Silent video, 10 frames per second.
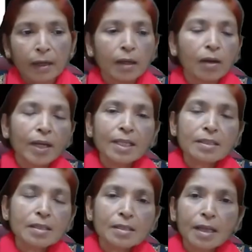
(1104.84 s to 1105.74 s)
Now,
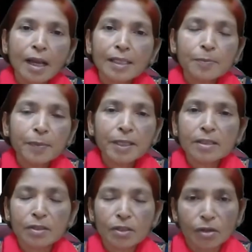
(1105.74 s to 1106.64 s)
next is
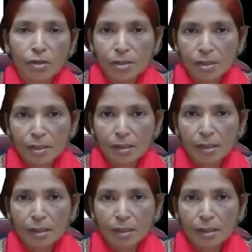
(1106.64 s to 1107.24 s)
explicit cost.